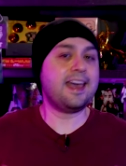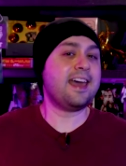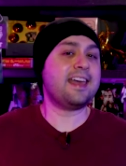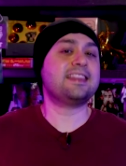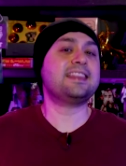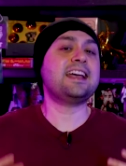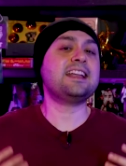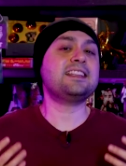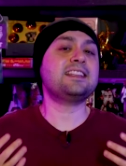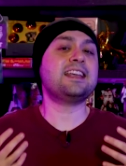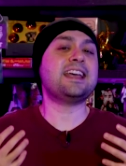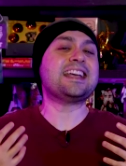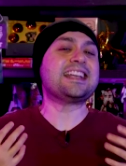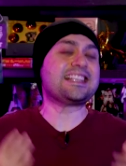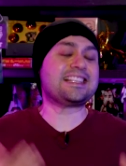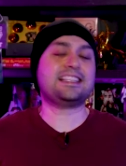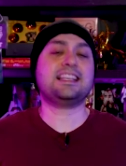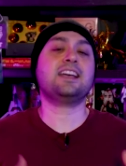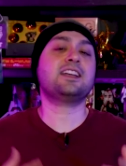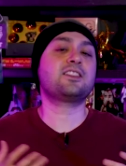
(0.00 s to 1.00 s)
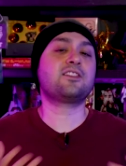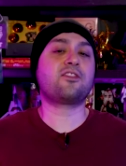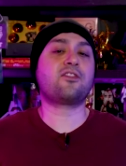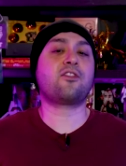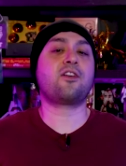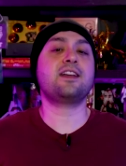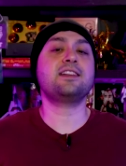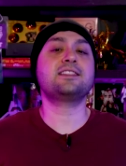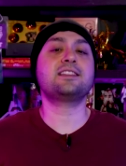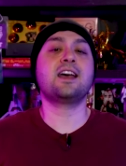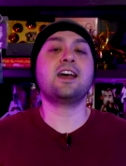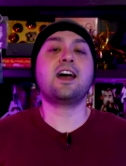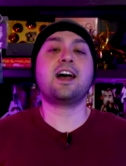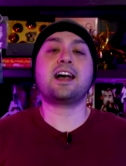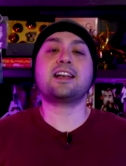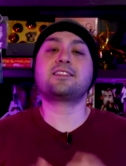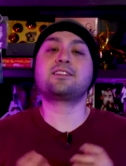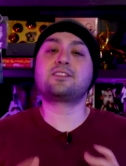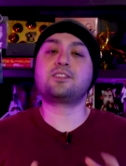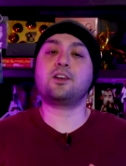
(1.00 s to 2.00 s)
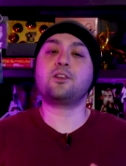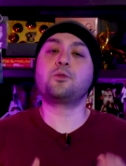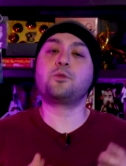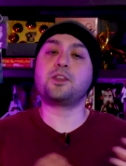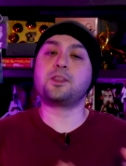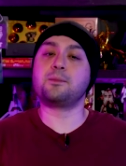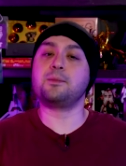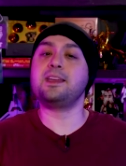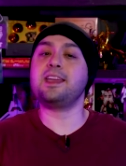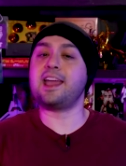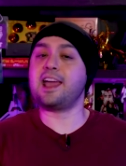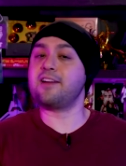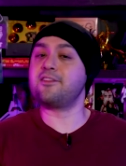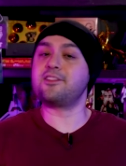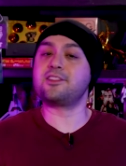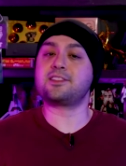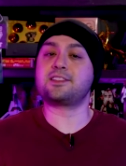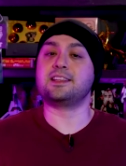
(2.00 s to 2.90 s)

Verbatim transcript: And that exact phrase has stuck with me ever